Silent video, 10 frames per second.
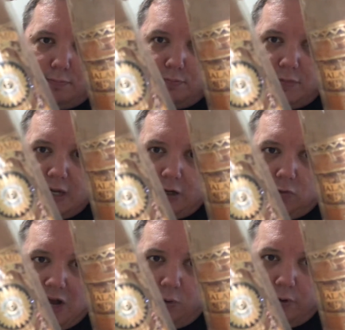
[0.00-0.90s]

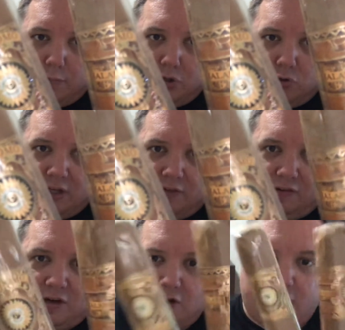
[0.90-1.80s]
Nicaraguan beauties
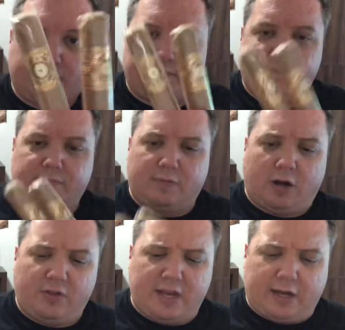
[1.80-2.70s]
here.
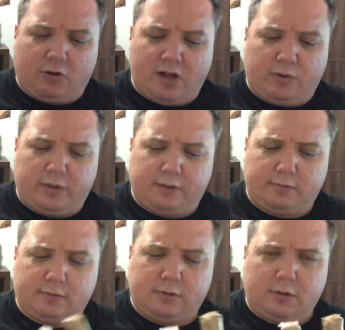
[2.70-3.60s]
Are they Nicaraguan
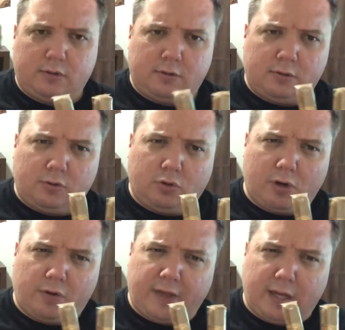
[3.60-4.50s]
or
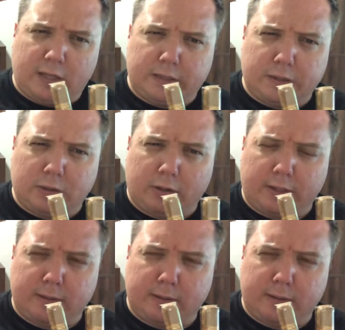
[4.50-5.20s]
are they Honduran?